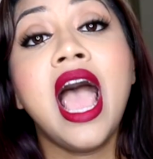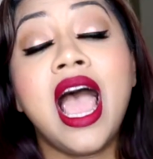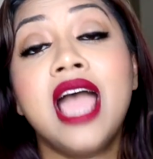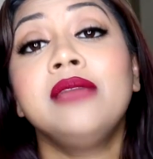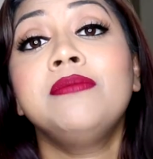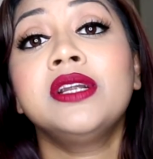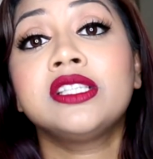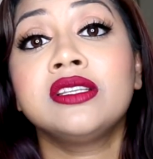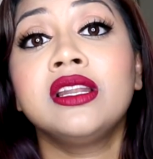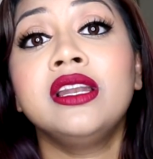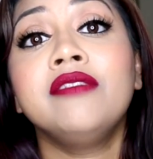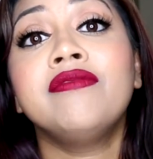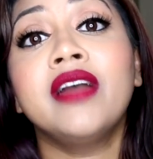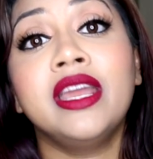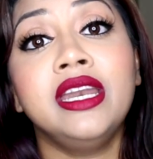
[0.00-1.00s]
I
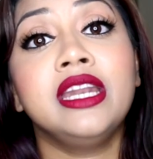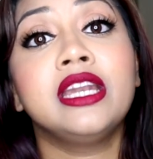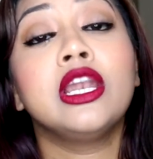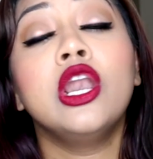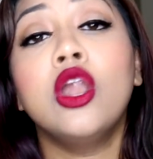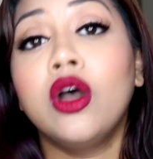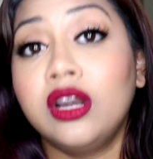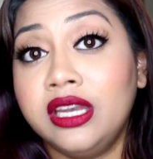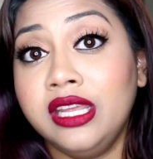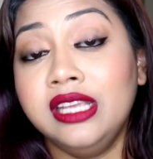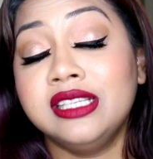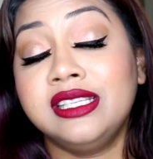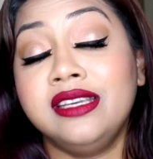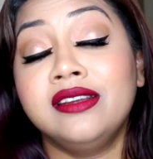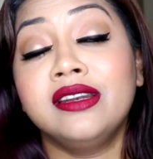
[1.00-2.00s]
personally find it a lot
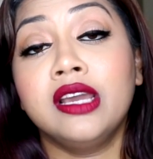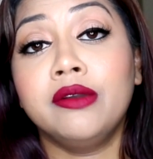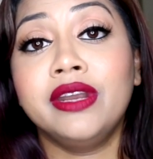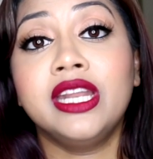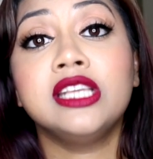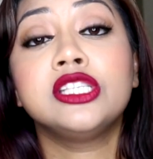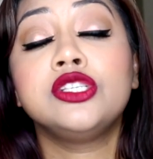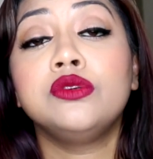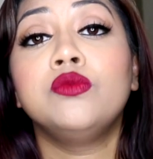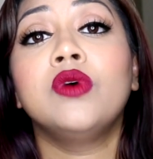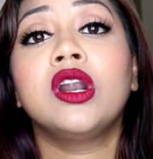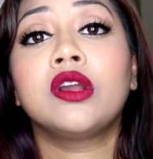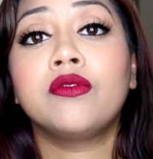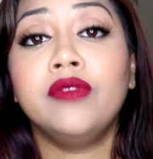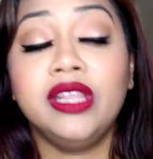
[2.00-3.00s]
easier nowadays to
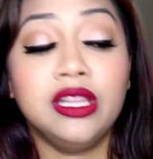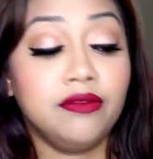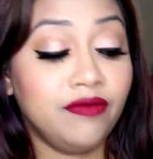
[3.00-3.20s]
work with a